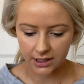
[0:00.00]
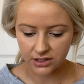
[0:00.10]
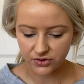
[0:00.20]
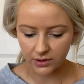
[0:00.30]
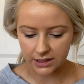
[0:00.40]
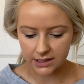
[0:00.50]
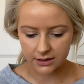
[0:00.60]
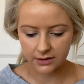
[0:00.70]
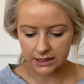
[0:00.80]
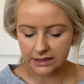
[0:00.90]
It's
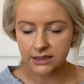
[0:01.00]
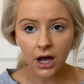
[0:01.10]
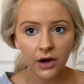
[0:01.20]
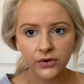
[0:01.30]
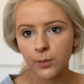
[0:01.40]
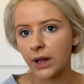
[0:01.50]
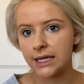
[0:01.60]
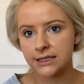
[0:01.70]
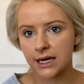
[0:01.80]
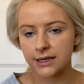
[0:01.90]
soft, it
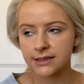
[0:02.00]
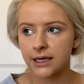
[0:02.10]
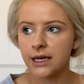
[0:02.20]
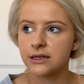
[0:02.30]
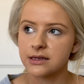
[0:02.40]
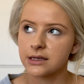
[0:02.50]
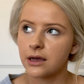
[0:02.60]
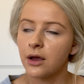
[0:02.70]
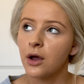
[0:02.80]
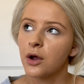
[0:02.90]
blends nicely, it doesn't
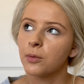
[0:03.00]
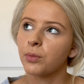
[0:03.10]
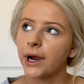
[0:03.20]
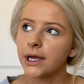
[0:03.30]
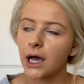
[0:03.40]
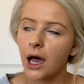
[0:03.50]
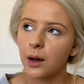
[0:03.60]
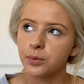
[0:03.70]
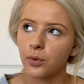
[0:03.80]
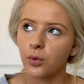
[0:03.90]
break
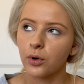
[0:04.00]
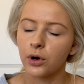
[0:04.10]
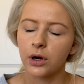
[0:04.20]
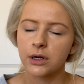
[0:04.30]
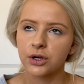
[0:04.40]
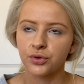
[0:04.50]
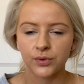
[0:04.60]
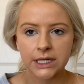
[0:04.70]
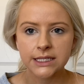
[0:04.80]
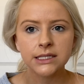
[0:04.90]
up or crease.